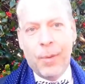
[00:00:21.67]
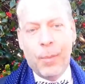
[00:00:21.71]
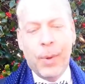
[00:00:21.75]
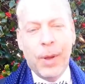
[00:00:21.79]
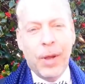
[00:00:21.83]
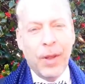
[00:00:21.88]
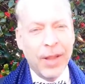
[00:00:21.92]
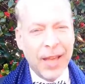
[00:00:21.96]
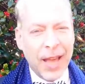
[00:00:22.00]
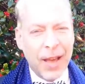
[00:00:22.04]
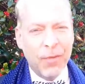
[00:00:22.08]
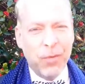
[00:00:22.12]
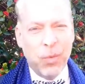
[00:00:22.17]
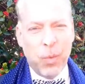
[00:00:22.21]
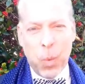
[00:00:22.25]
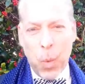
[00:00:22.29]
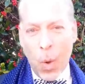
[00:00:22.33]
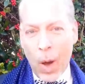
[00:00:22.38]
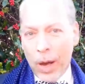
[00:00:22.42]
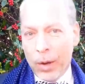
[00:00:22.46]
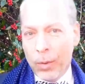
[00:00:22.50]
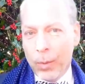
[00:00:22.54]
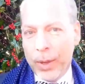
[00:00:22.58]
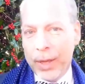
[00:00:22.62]
We only have
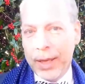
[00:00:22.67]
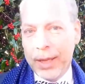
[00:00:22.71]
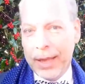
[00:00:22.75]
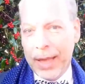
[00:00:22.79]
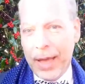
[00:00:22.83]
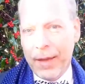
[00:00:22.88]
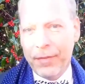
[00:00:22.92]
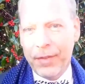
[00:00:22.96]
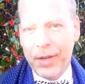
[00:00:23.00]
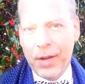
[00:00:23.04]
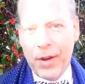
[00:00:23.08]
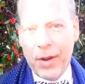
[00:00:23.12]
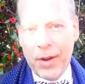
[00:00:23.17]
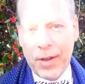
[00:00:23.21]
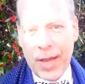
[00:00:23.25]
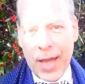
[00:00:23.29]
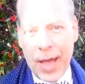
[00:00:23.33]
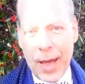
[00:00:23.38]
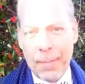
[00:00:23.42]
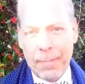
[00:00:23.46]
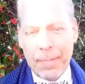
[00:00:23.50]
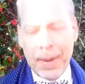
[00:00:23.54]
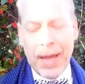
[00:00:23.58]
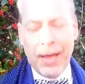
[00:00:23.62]
one week left in our
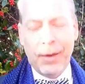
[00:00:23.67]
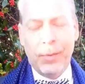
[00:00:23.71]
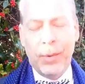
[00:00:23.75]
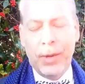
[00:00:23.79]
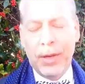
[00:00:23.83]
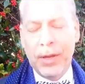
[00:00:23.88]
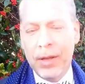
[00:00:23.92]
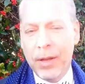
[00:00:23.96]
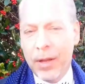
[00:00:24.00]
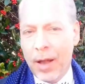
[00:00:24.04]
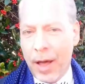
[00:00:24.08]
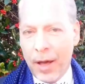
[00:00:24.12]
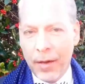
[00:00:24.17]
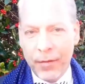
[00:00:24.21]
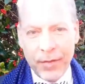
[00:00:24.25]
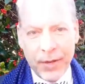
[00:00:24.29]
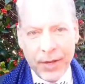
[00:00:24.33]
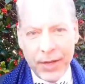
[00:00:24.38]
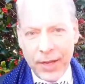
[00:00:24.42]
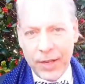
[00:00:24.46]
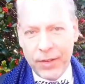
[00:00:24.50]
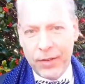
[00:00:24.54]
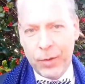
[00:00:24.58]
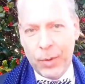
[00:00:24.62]
campaign. We'd love
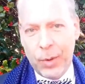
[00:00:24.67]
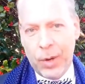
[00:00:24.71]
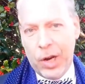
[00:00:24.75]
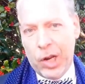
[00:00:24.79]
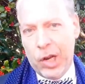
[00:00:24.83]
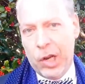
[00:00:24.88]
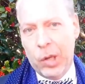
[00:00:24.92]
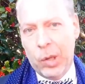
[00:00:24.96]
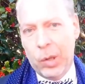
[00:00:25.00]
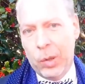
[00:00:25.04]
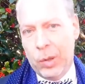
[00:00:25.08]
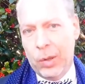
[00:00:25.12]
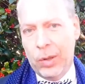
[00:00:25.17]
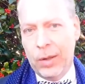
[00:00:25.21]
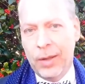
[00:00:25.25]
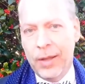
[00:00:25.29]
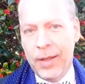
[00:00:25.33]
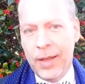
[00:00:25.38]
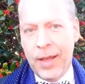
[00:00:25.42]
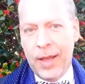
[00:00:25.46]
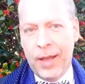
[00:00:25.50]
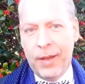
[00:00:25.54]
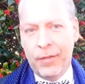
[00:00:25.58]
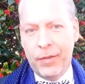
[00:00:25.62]
to get to our goal.
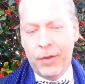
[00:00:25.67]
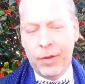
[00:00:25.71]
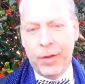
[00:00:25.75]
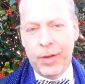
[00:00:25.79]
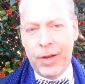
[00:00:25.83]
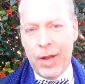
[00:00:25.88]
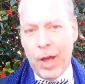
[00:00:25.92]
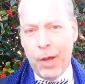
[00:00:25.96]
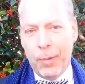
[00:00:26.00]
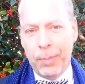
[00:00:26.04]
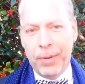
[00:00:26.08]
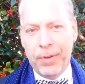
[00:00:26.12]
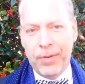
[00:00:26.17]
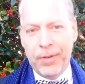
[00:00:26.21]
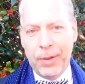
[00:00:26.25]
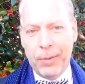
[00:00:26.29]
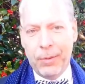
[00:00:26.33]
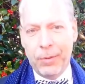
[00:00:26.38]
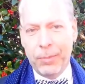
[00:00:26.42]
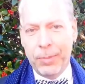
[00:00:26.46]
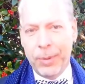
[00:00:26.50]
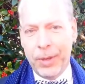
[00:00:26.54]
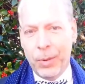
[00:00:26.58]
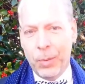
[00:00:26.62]
If you could help us, that
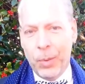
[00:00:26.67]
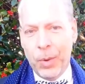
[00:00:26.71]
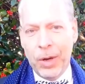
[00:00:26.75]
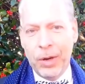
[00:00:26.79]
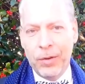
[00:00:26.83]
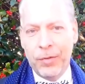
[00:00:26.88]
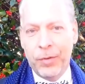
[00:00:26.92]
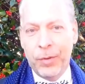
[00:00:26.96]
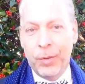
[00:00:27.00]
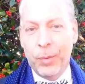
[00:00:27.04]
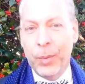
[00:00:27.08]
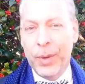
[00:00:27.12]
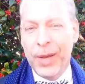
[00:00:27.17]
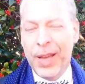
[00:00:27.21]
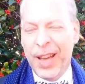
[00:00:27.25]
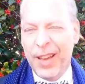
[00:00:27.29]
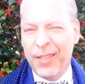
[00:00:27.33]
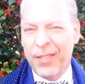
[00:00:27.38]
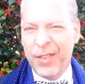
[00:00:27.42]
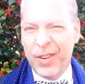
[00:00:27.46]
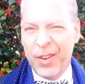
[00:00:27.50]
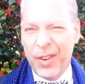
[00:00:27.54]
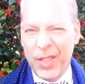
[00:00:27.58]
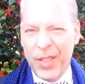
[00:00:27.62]
would be wonderful. We
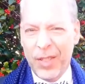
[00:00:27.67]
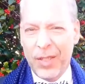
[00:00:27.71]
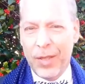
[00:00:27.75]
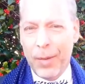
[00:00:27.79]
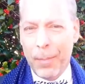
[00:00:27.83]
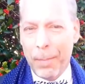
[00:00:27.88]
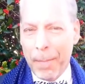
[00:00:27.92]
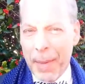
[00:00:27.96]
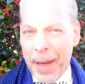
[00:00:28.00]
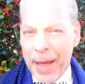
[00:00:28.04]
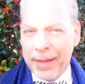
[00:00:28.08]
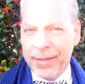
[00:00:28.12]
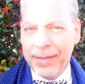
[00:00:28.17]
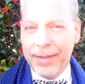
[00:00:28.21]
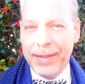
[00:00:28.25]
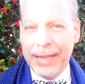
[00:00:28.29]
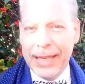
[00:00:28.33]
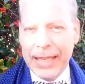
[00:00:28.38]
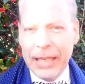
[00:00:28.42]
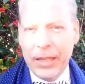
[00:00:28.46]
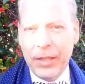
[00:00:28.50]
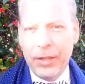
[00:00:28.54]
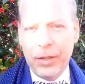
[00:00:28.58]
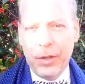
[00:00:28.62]
offer the best
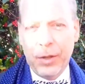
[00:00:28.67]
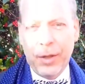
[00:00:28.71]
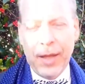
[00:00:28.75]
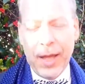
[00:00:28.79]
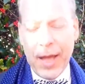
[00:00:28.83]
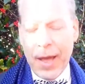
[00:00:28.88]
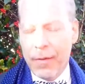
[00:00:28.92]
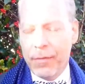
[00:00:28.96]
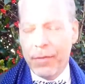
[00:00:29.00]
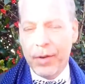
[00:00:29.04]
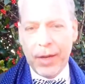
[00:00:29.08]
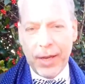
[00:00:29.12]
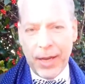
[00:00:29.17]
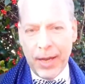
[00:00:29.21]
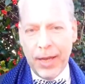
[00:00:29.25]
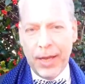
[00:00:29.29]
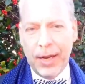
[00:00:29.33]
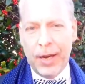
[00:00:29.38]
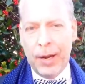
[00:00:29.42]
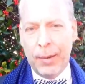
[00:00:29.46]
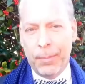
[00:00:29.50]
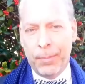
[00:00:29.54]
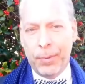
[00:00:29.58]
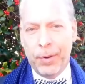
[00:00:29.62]
deal you'll ever
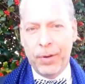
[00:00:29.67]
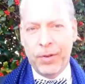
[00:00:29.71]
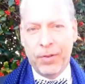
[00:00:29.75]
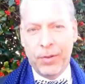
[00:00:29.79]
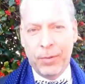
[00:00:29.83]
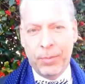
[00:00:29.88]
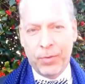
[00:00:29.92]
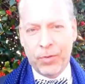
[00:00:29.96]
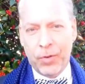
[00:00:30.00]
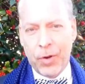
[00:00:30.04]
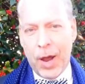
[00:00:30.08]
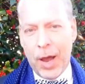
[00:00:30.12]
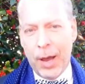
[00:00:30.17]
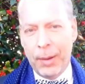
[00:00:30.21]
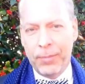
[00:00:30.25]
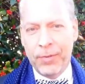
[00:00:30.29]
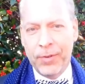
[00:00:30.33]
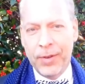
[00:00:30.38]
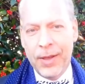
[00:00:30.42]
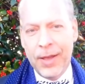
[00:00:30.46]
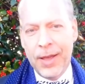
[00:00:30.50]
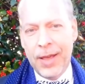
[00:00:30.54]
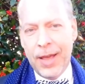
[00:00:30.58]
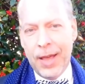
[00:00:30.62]
get on
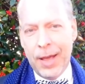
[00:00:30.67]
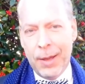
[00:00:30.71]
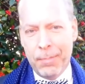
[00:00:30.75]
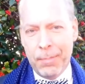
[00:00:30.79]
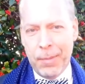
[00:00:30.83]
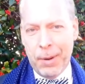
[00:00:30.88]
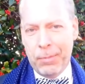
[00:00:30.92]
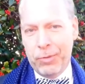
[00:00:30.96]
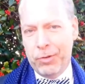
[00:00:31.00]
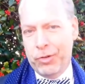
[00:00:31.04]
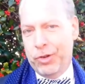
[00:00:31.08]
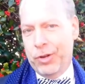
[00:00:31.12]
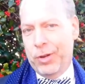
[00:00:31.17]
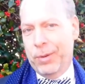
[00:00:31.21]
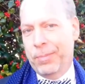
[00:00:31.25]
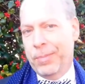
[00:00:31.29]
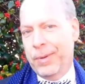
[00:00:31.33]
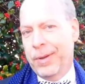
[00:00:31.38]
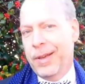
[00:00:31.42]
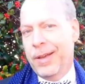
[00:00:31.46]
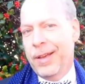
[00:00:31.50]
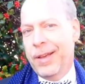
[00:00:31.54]
pre-subscribes and membership.